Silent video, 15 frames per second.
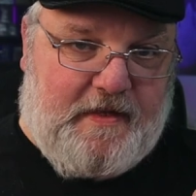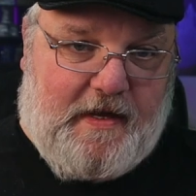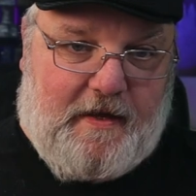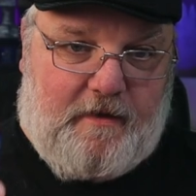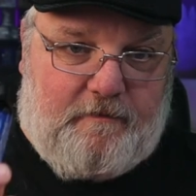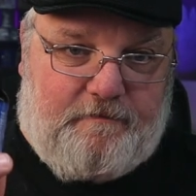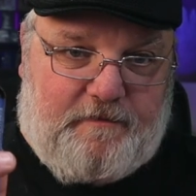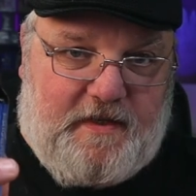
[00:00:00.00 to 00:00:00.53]

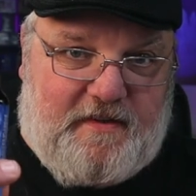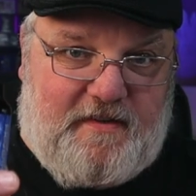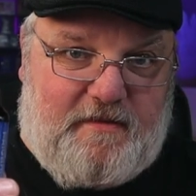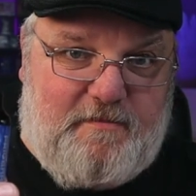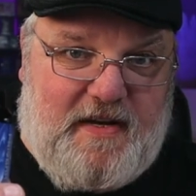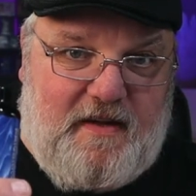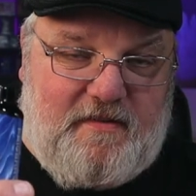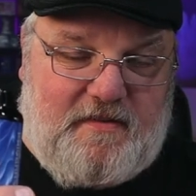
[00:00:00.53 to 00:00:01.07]
Now, this is
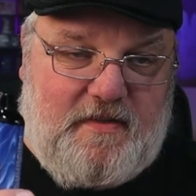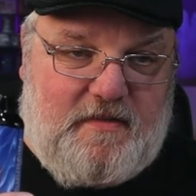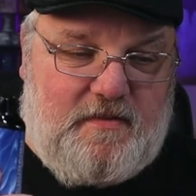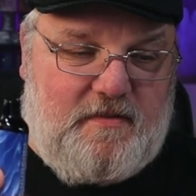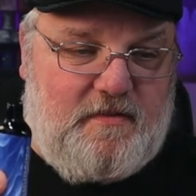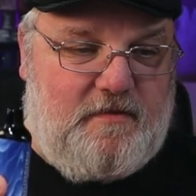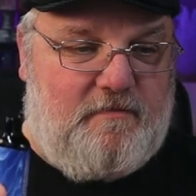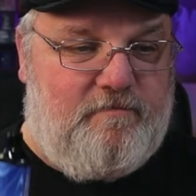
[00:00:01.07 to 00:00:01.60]
mouth to
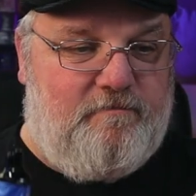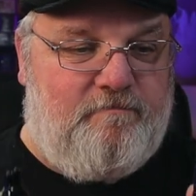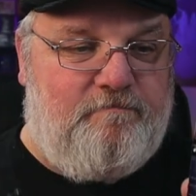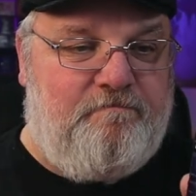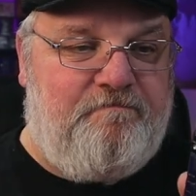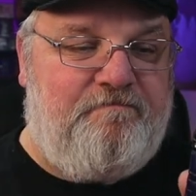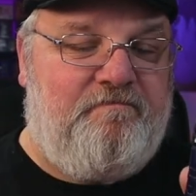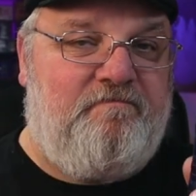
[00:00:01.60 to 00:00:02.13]
lung.
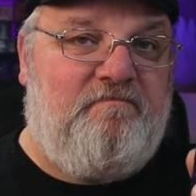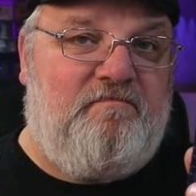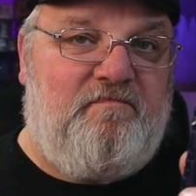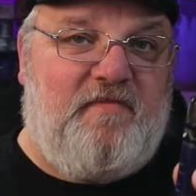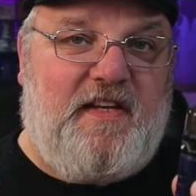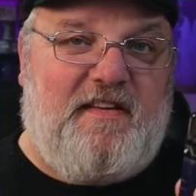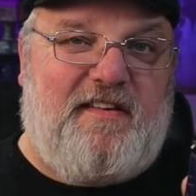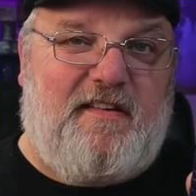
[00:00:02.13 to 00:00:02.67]

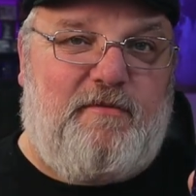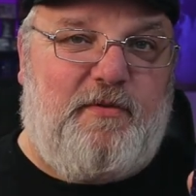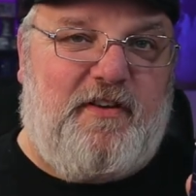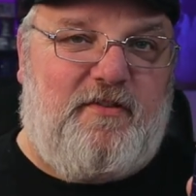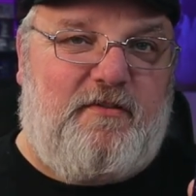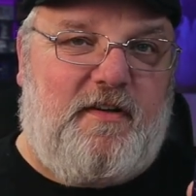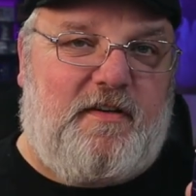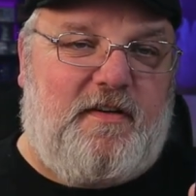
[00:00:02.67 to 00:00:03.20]
This is
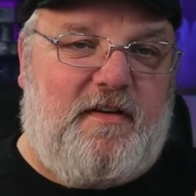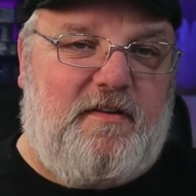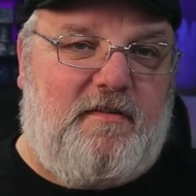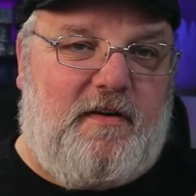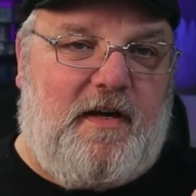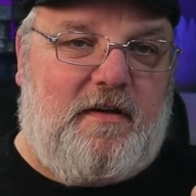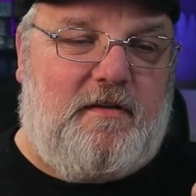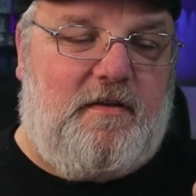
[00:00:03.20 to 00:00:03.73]
restricted
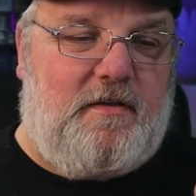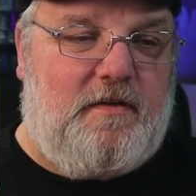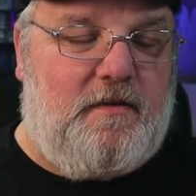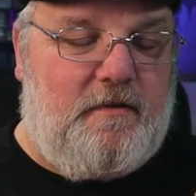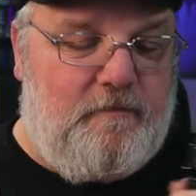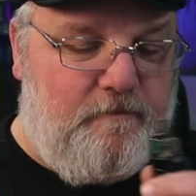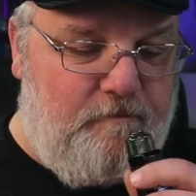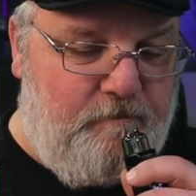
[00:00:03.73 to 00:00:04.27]
direct lung.